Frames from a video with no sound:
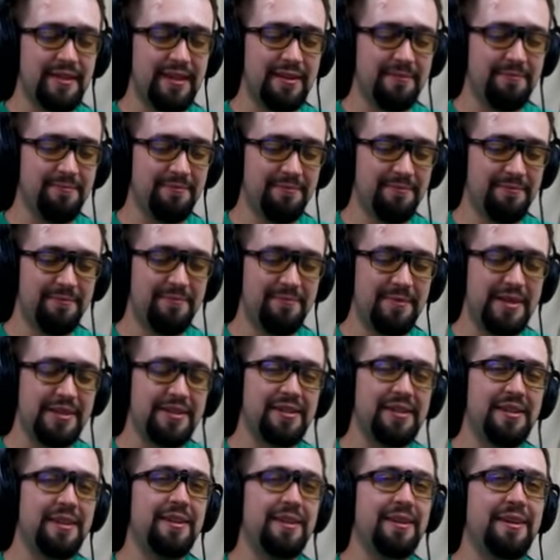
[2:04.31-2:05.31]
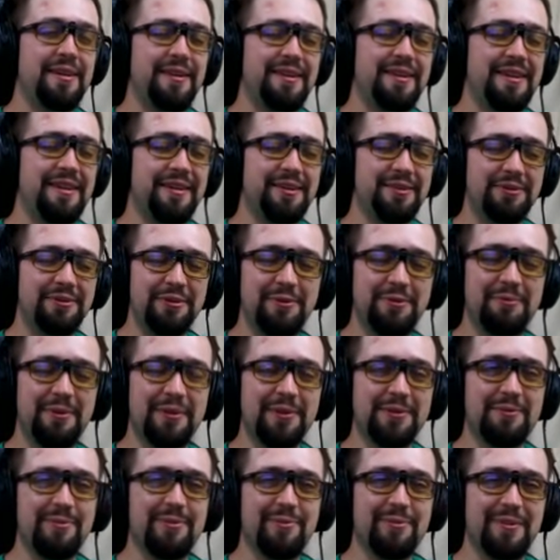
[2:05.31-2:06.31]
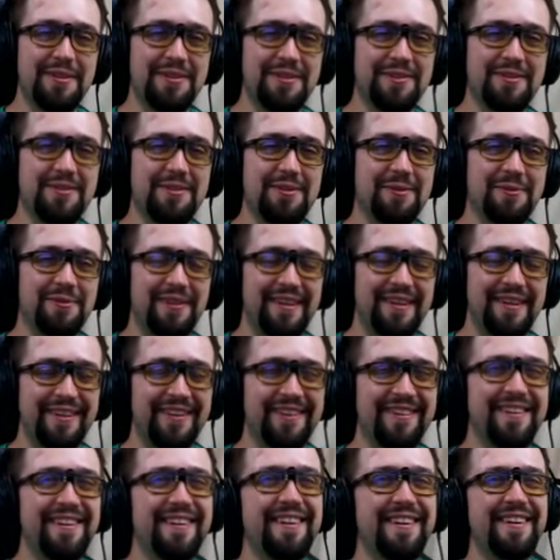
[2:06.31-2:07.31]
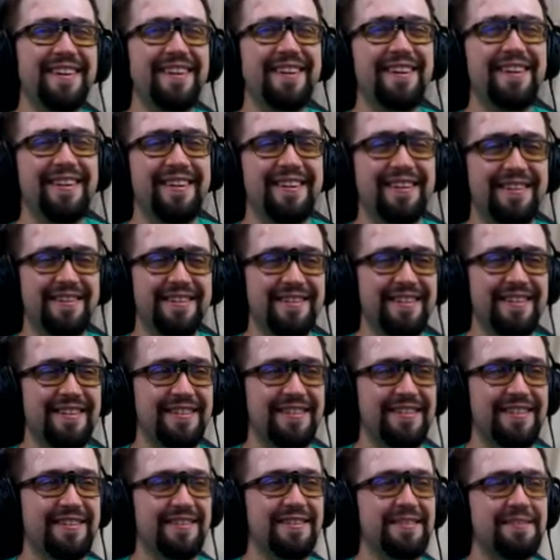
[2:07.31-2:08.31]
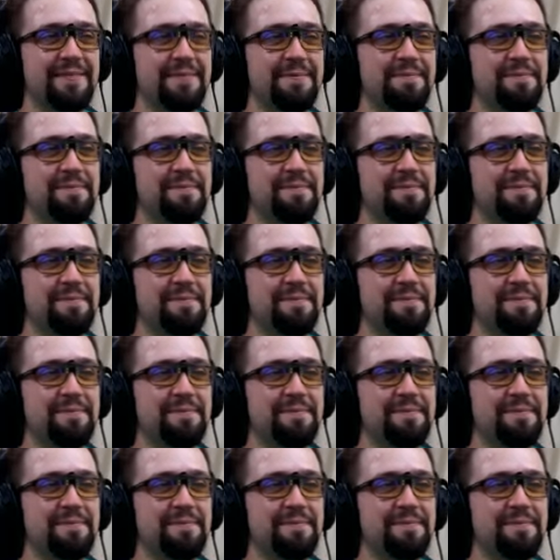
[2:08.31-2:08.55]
It basically killed two birds with one stone there, in a sense.